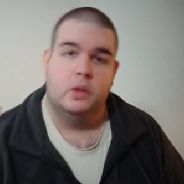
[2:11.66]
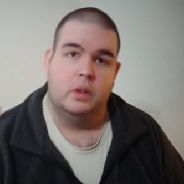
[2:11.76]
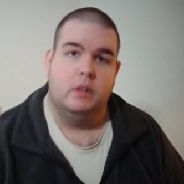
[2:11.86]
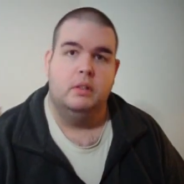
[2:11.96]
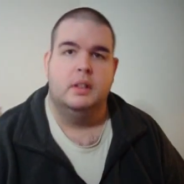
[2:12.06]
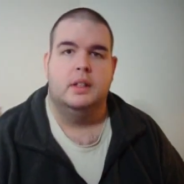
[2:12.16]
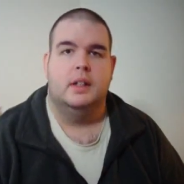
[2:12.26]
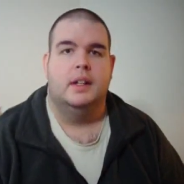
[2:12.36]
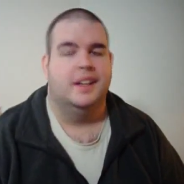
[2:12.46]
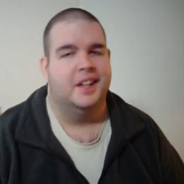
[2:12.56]
So,
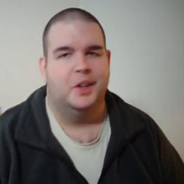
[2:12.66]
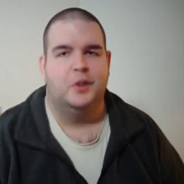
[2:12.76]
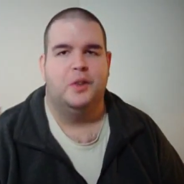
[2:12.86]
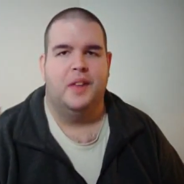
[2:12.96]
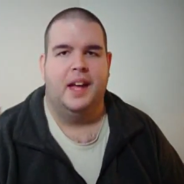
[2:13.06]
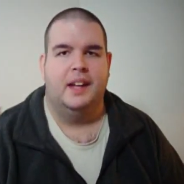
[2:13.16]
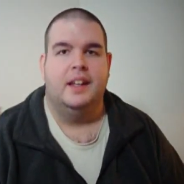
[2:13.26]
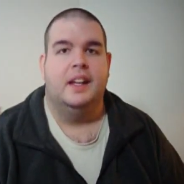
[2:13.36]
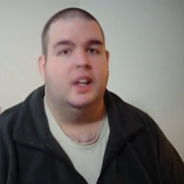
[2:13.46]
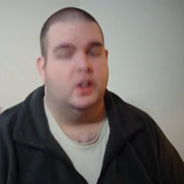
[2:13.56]
here's to
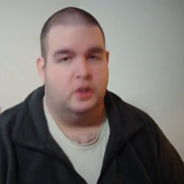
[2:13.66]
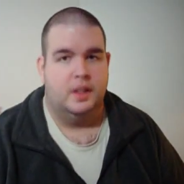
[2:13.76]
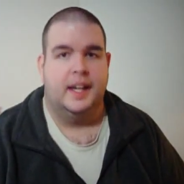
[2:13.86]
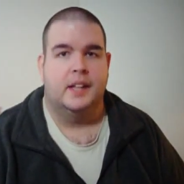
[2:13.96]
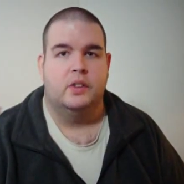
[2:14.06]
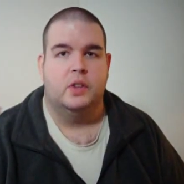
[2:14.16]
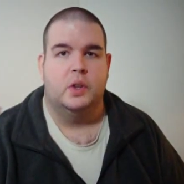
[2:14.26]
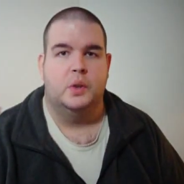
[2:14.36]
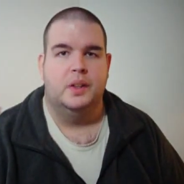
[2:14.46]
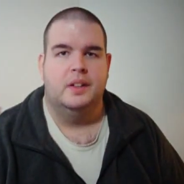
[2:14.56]
that. See you again
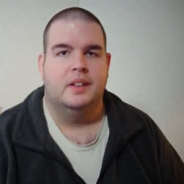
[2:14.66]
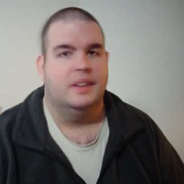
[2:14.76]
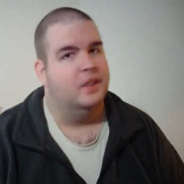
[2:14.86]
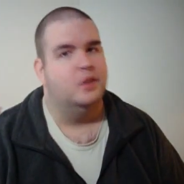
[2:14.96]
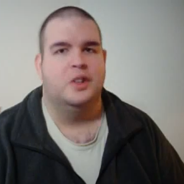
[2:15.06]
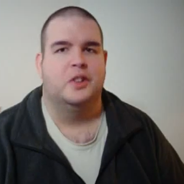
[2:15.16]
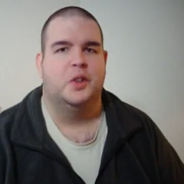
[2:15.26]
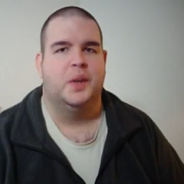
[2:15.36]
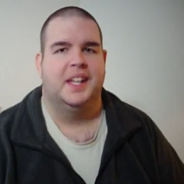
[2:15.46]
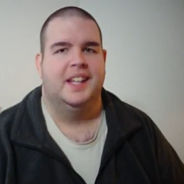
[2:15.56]
soon. This is just
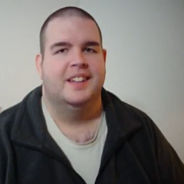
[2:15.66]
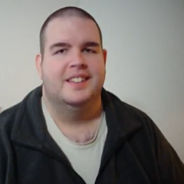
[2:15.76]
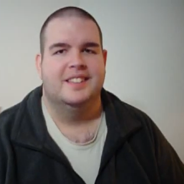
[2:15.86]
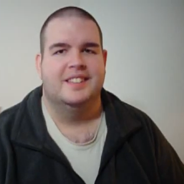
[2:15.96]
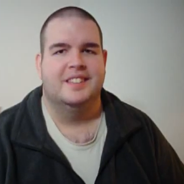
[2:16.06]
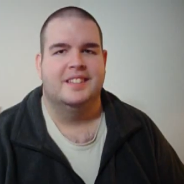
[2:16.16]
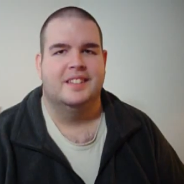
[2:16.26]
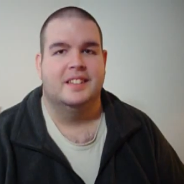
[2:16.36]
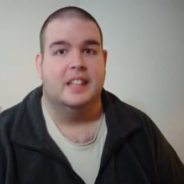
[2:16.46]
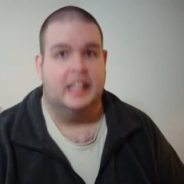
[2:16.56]
a quickie.
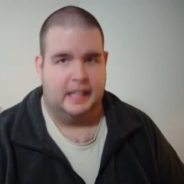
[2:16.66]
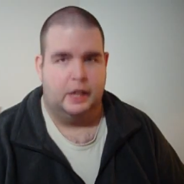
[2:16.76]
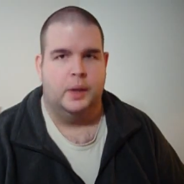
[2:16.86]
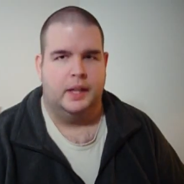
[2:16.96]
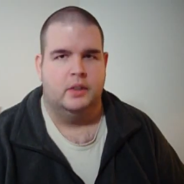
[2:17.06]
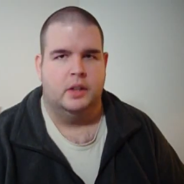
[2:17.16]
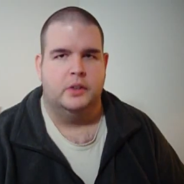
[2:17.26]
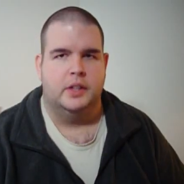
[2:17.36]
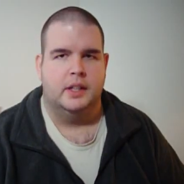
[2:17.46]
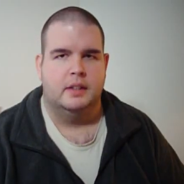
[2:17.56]
You like quickies,
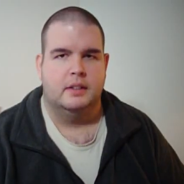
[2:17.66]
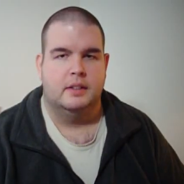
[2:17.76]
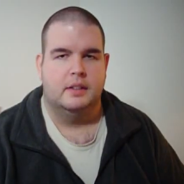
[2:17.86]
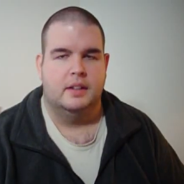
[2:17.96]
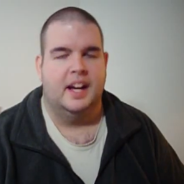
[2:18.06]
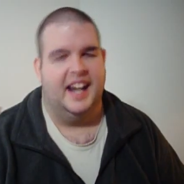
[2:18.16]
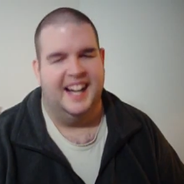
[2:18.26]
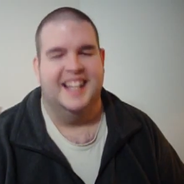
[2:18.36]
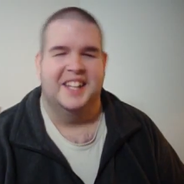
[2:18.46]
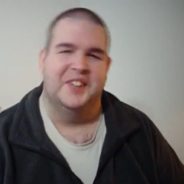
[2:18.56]
don't you?
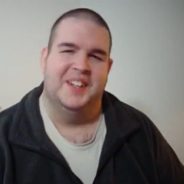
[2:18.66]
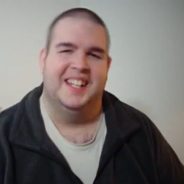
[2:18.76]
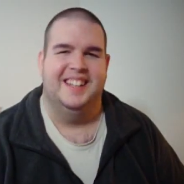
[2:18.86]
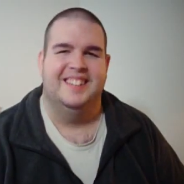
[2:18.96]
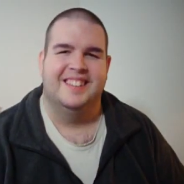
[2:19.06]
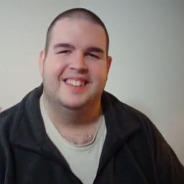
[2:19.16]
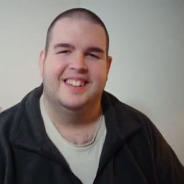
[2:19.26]
I like quickies.